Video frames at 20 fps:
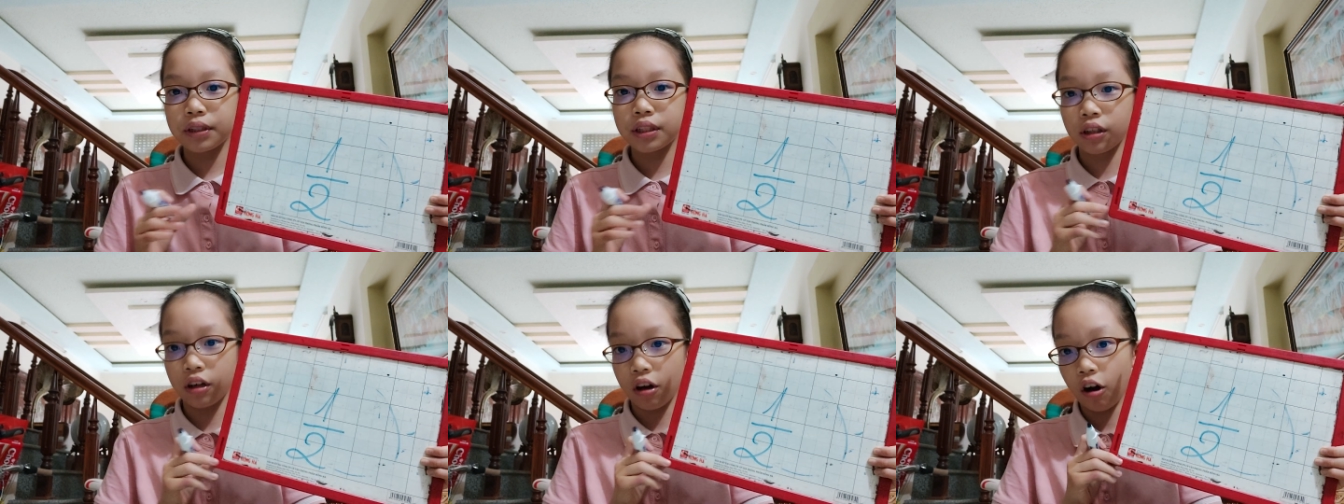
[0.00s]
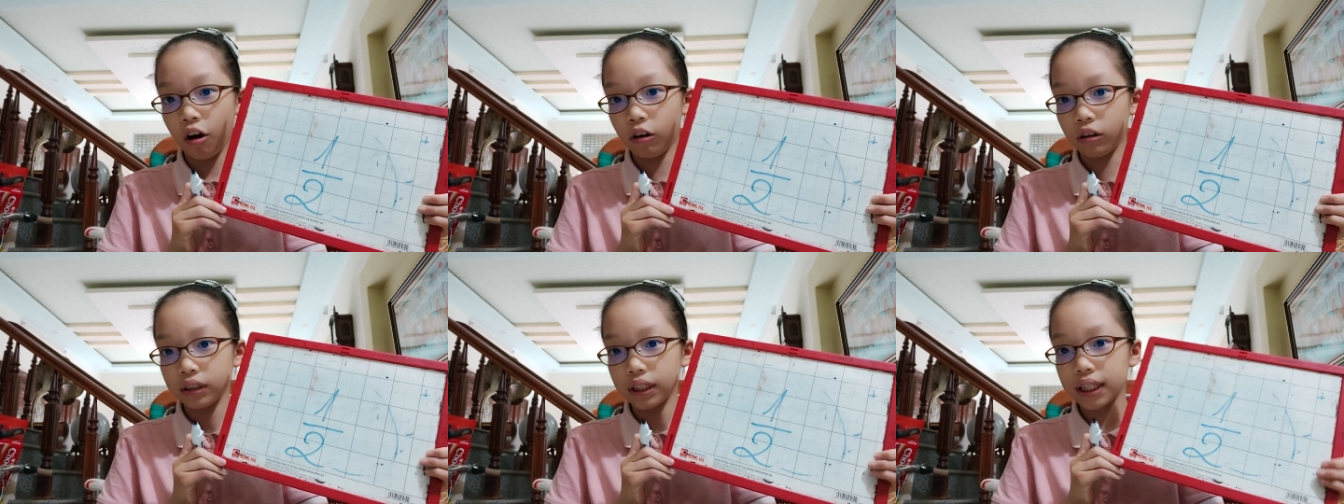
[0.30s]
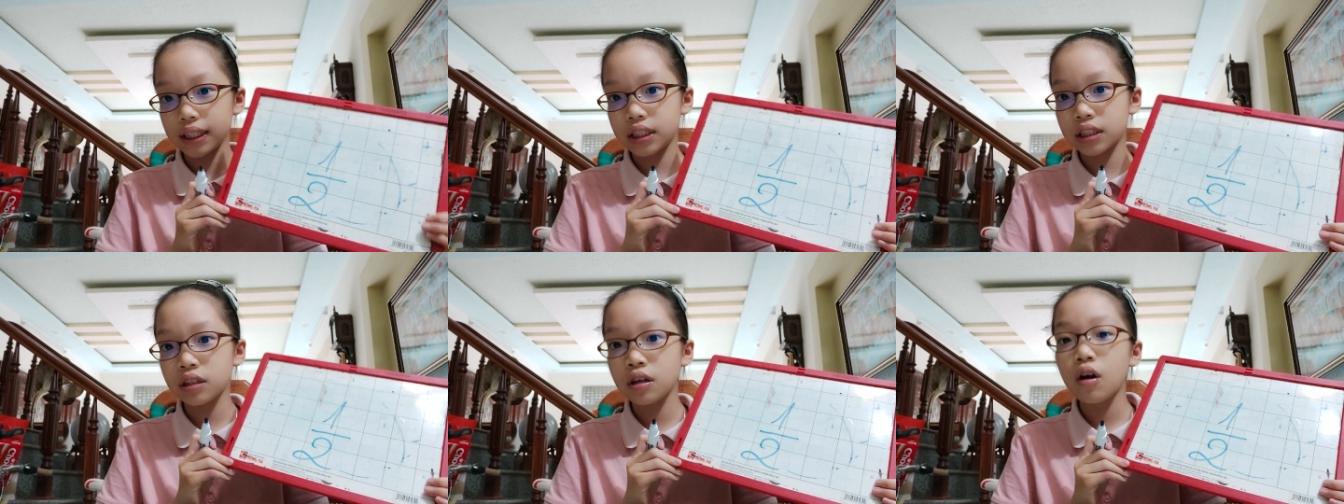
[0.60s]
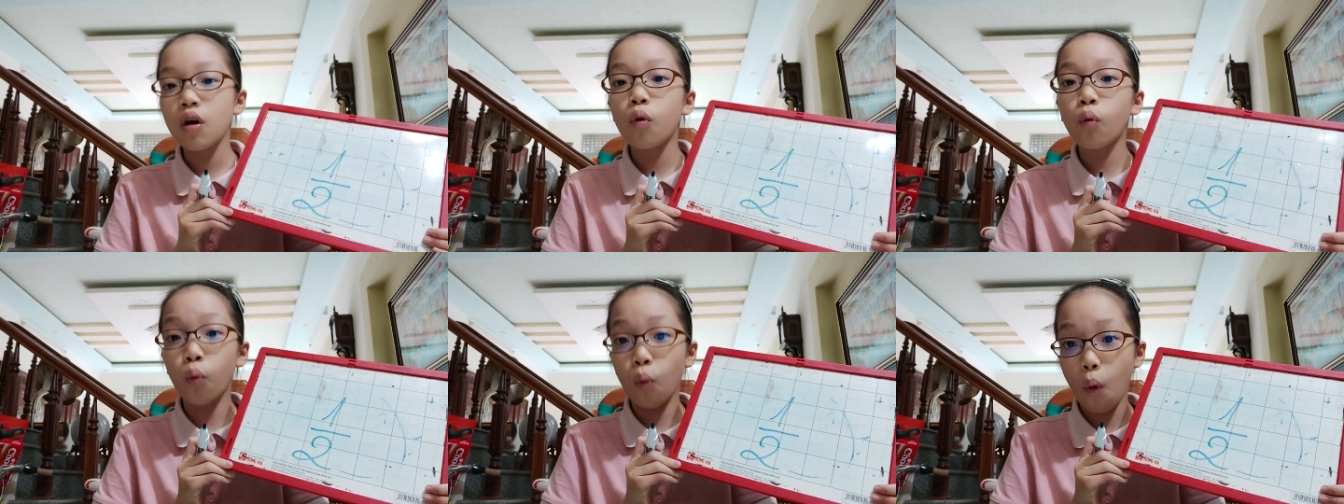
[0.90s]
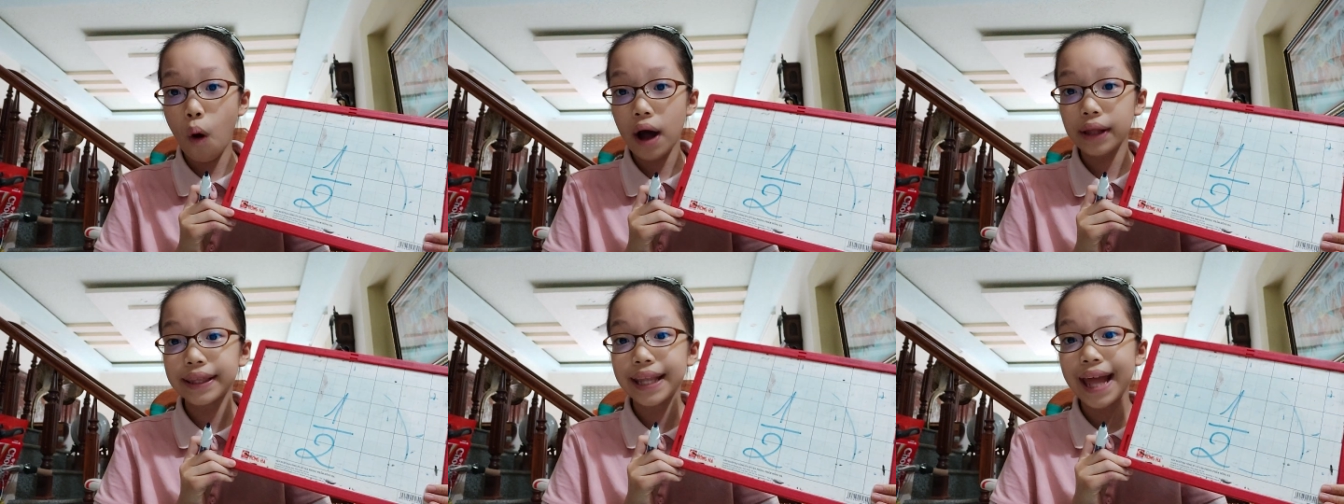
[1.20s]
to call it
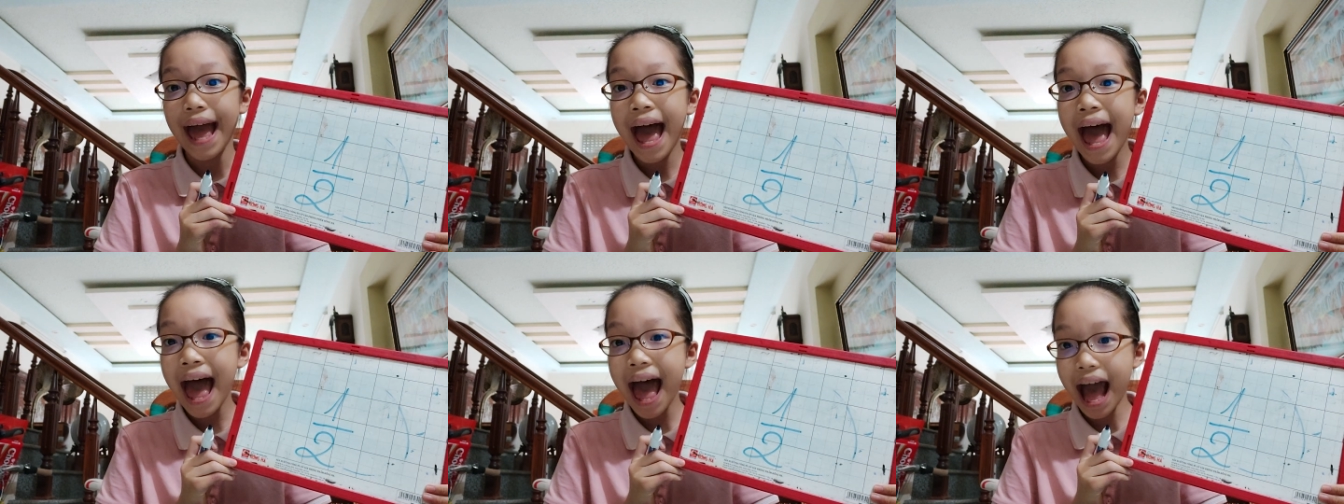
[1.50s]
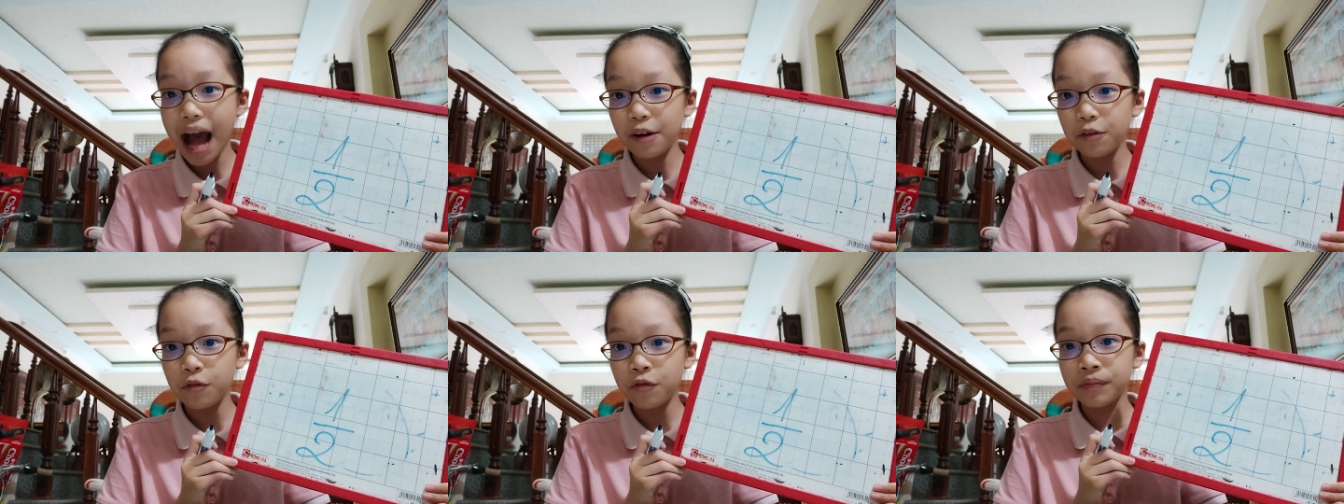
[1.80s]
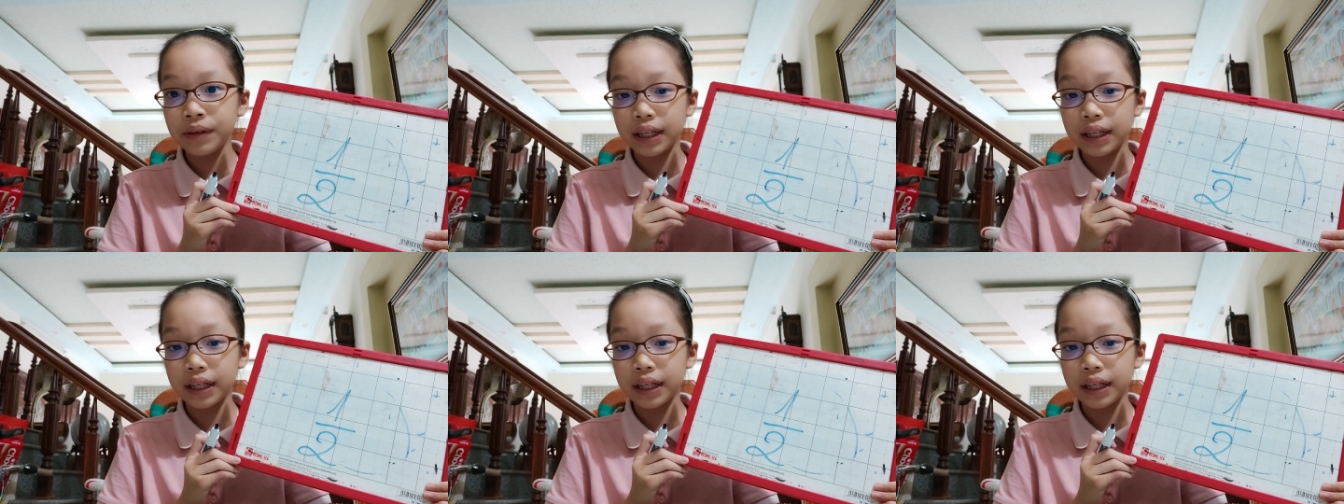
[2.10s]
1/2,